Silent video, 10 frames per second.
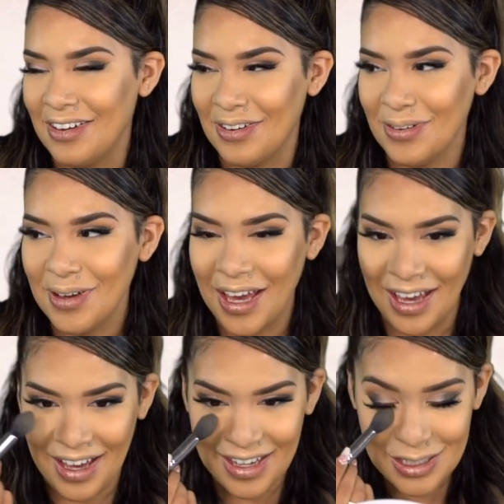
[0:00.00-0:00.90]

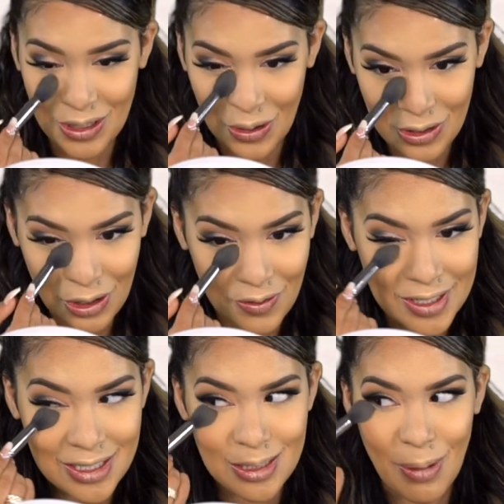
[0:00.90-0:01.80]
okay, so you know,
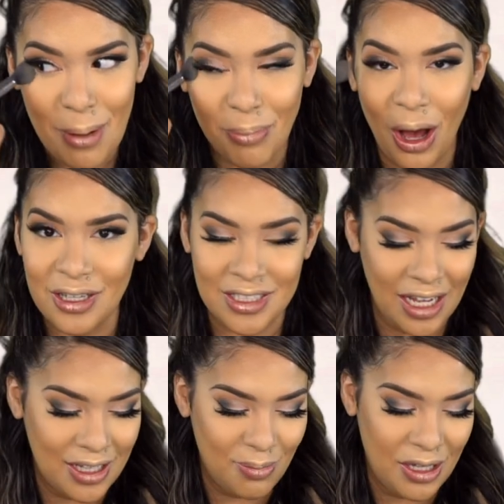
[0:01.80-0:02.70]
this is my boss
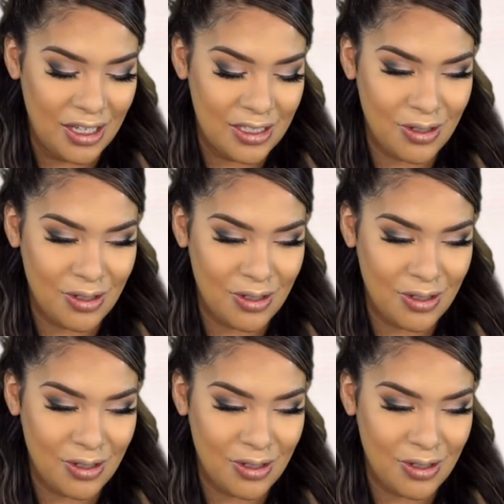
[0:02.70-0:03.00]
telling me this,